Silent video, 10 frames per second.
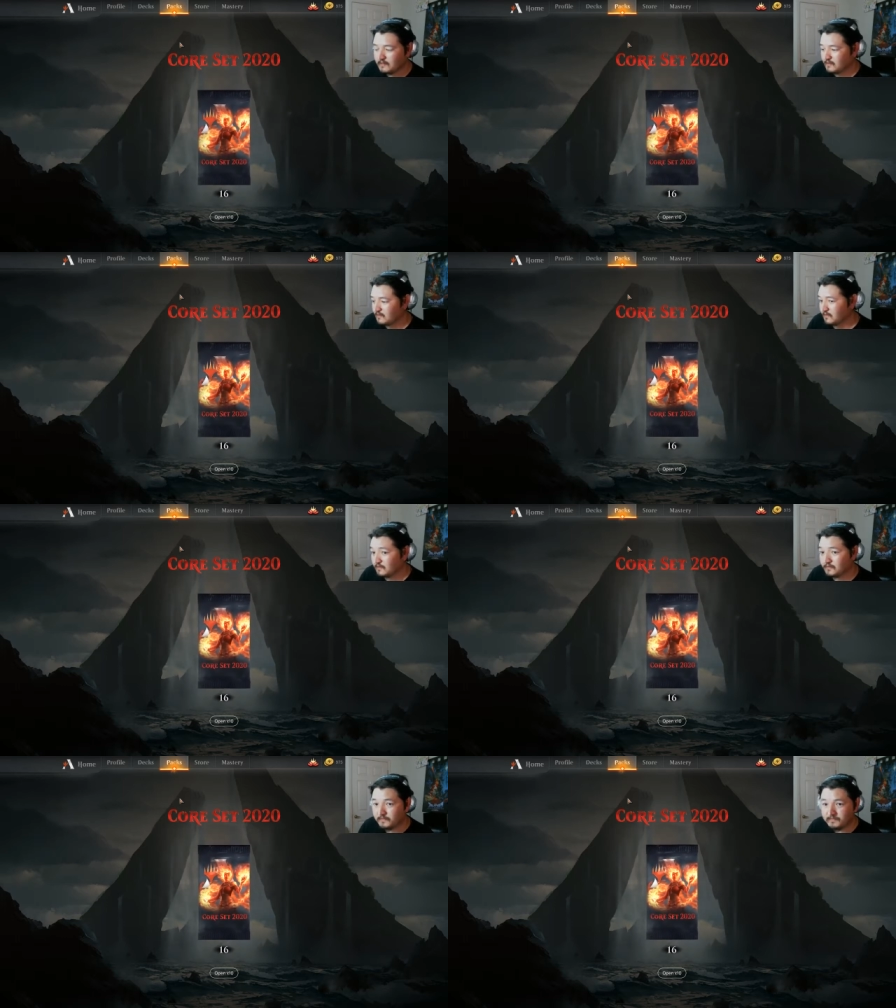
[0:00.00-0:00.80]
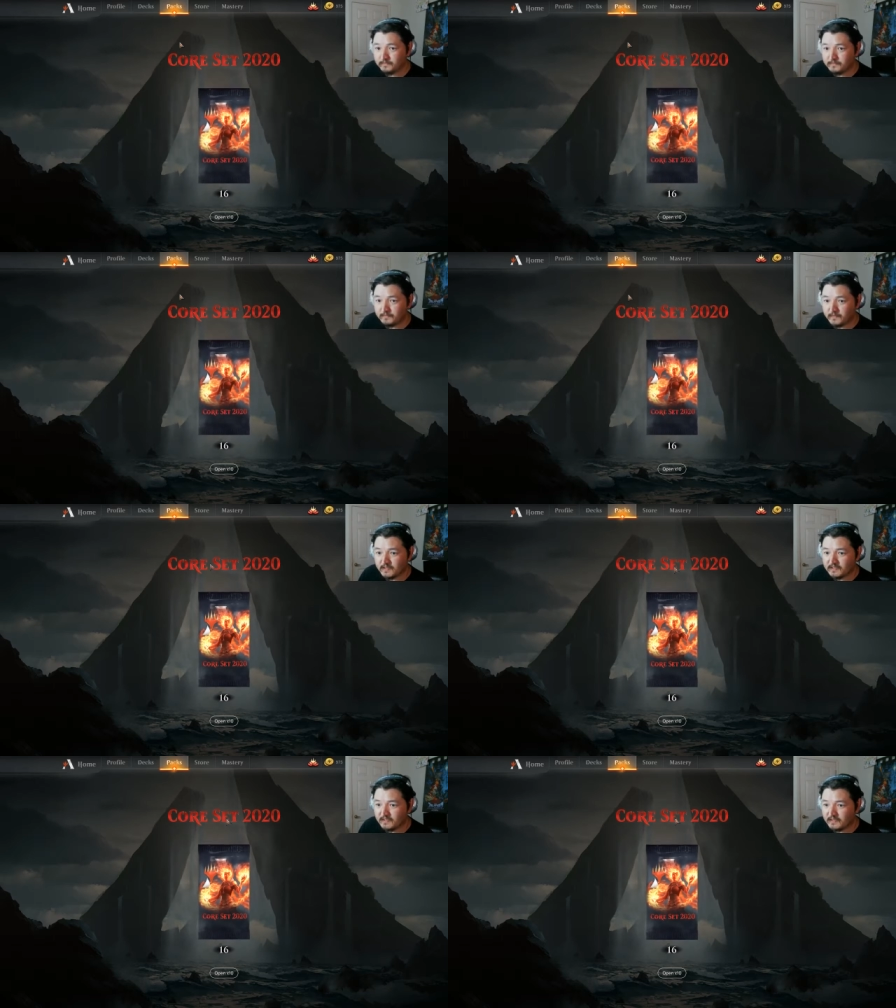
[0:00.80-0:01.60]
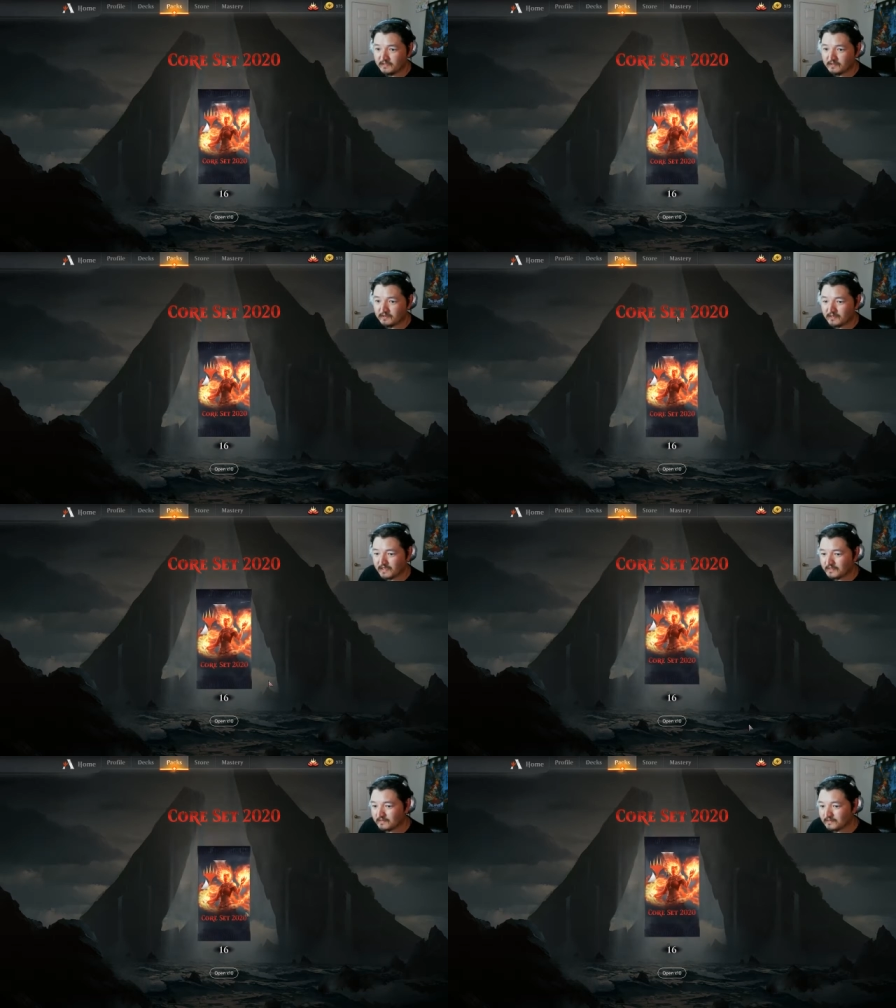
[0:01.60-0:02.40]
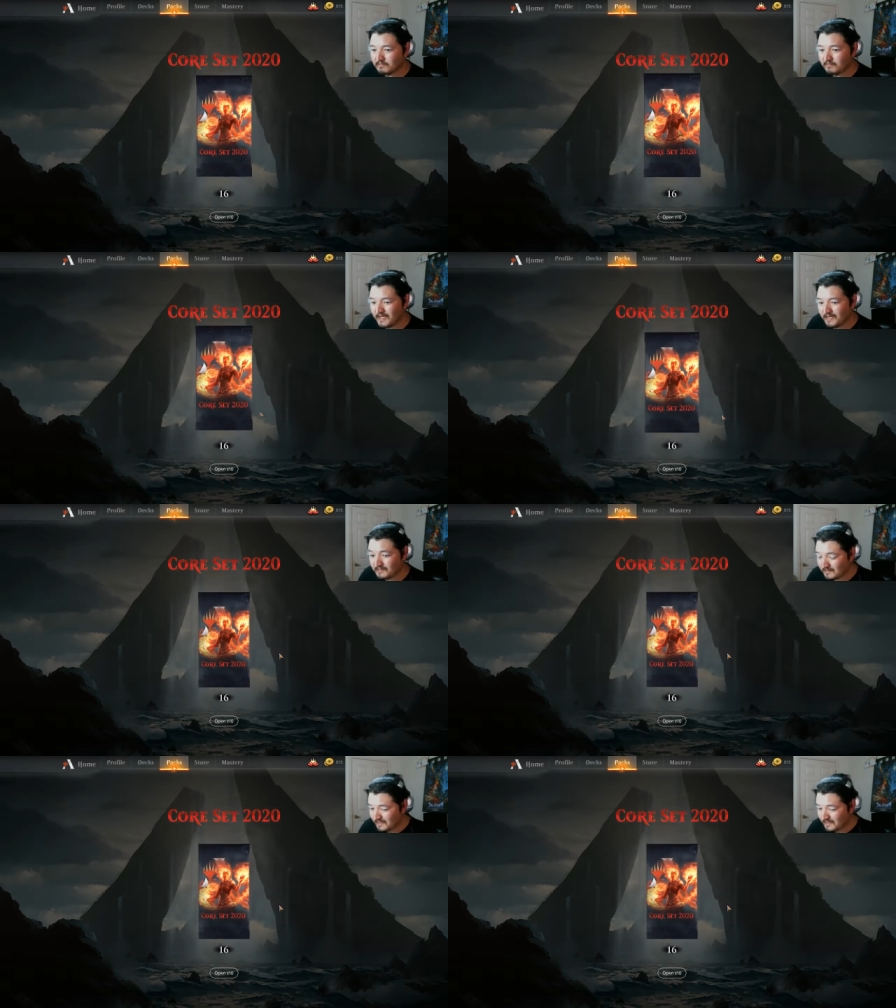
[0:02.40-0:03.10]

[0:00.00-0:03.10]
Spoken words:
So let's get into cracking some packs.